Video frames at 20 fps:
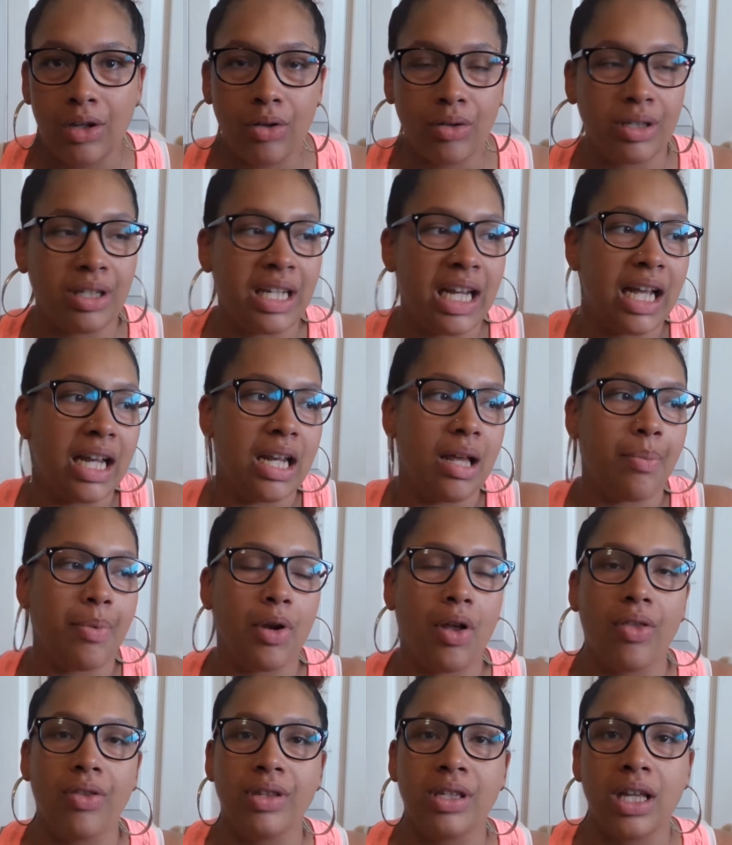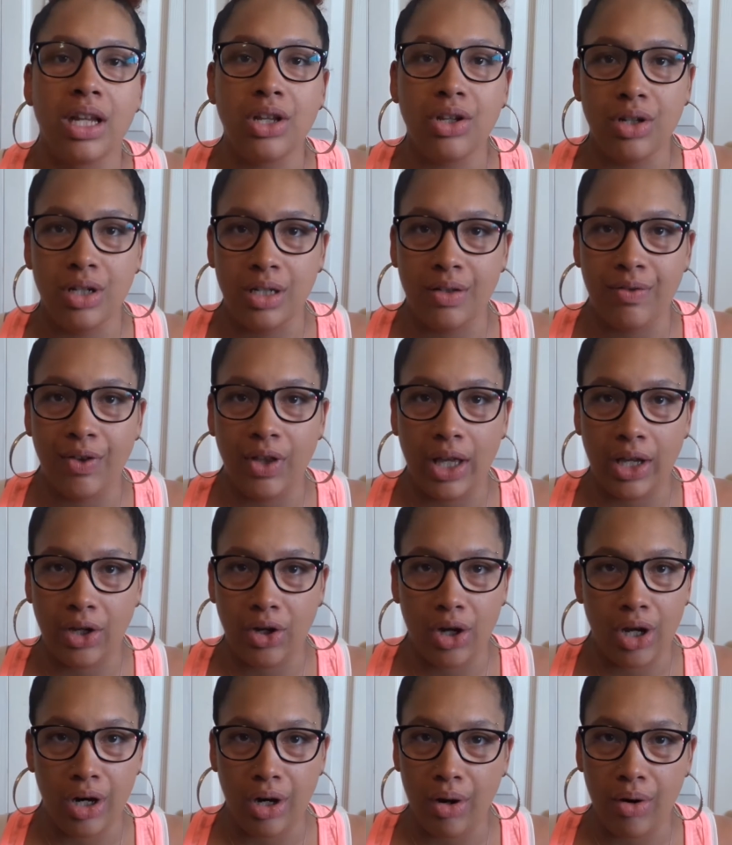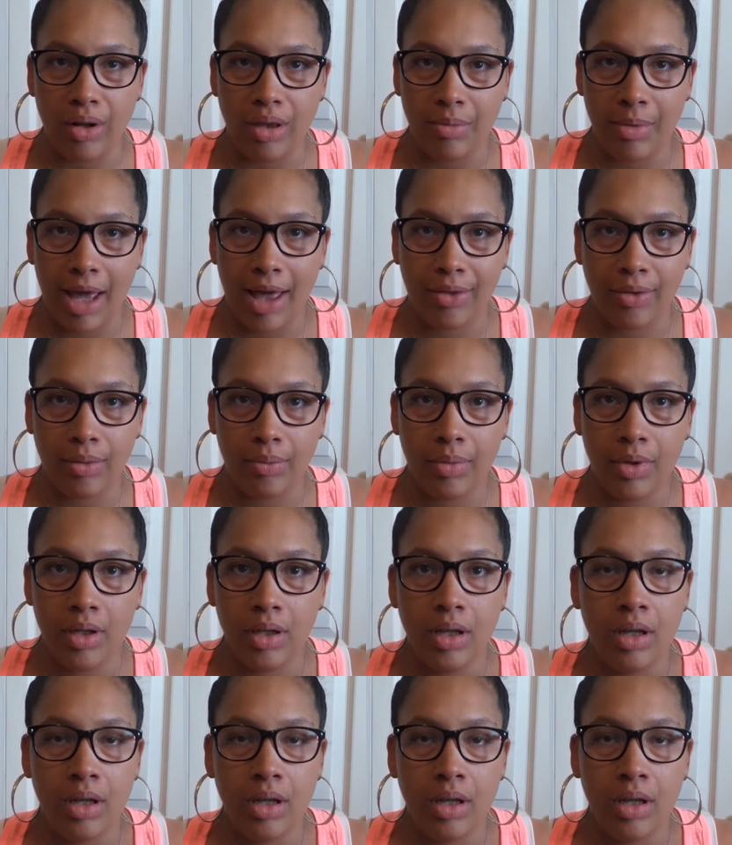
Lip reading: You'll stand up and all of a sudden you just feel like you're going to go to the bathroom.